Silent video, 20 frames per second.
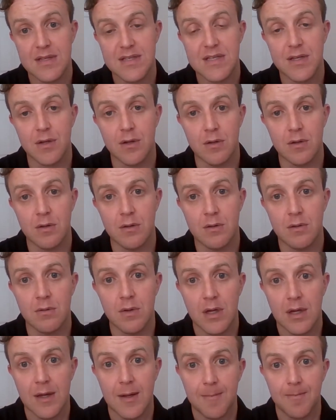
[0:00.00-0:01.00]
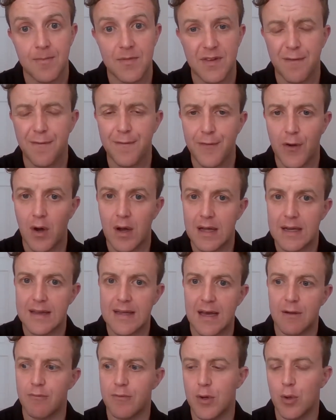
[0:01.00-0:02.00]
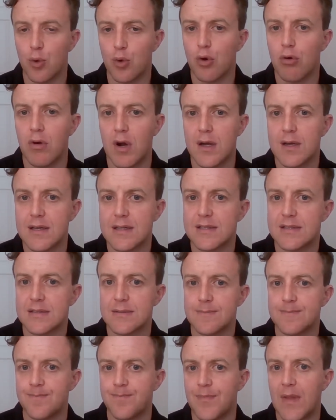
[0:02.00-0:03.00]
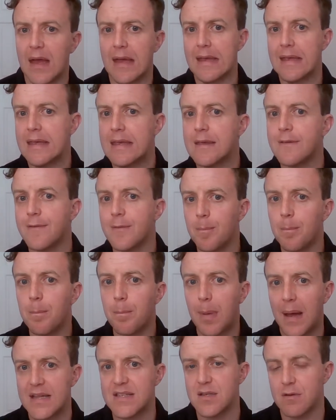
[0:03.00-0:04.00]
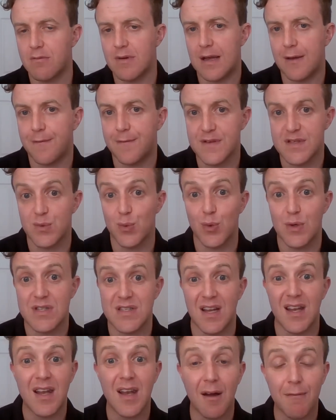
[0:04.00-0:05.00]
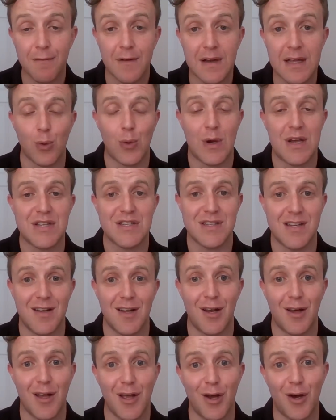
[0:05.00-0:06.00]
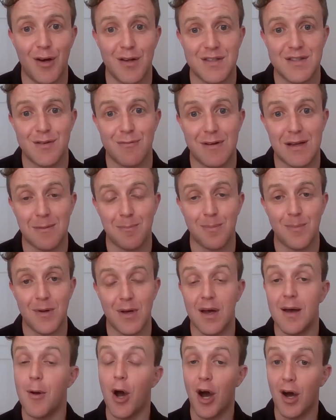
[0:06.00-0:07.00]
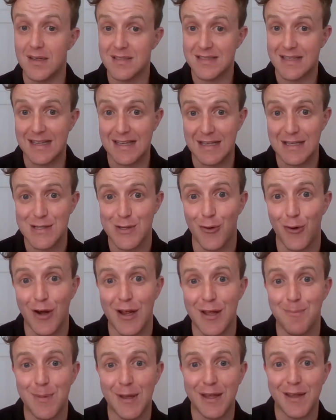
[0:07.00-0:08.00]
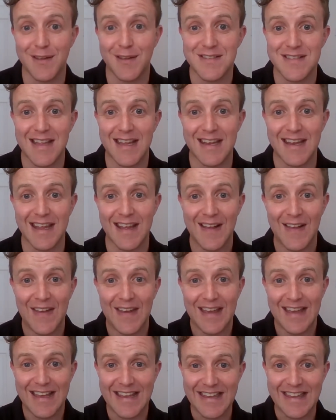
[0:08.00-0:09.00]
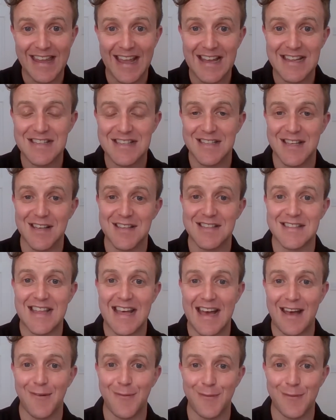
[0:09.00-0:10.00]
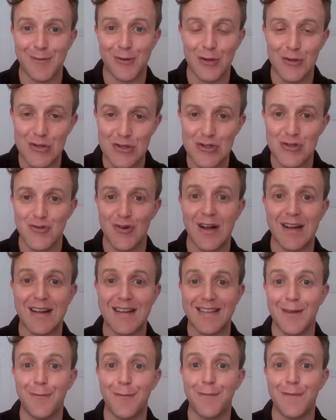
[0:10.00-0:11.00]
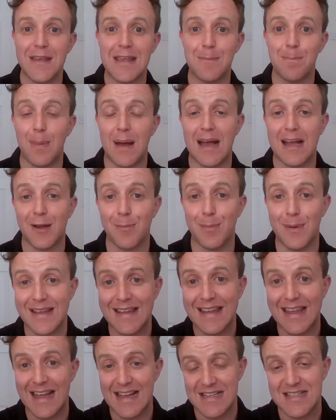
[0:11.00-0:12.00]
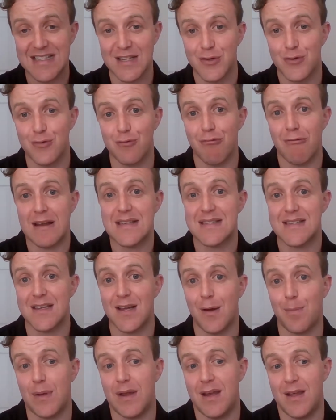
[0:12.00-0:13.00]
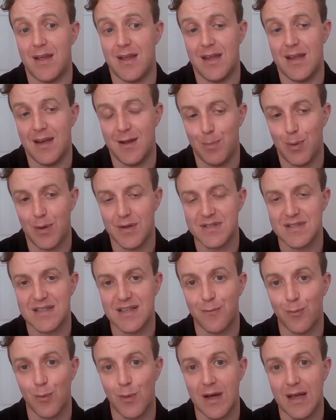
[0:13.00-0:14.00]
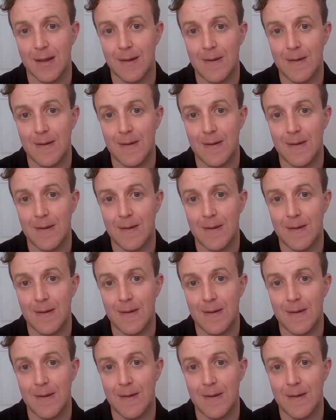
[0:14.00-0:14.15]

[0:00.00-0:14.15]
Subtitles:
to find that real crux. That even better if is always a lovely question I like asking, because then it gets us that constructive feedback, but it gets it dressed up in a positive way.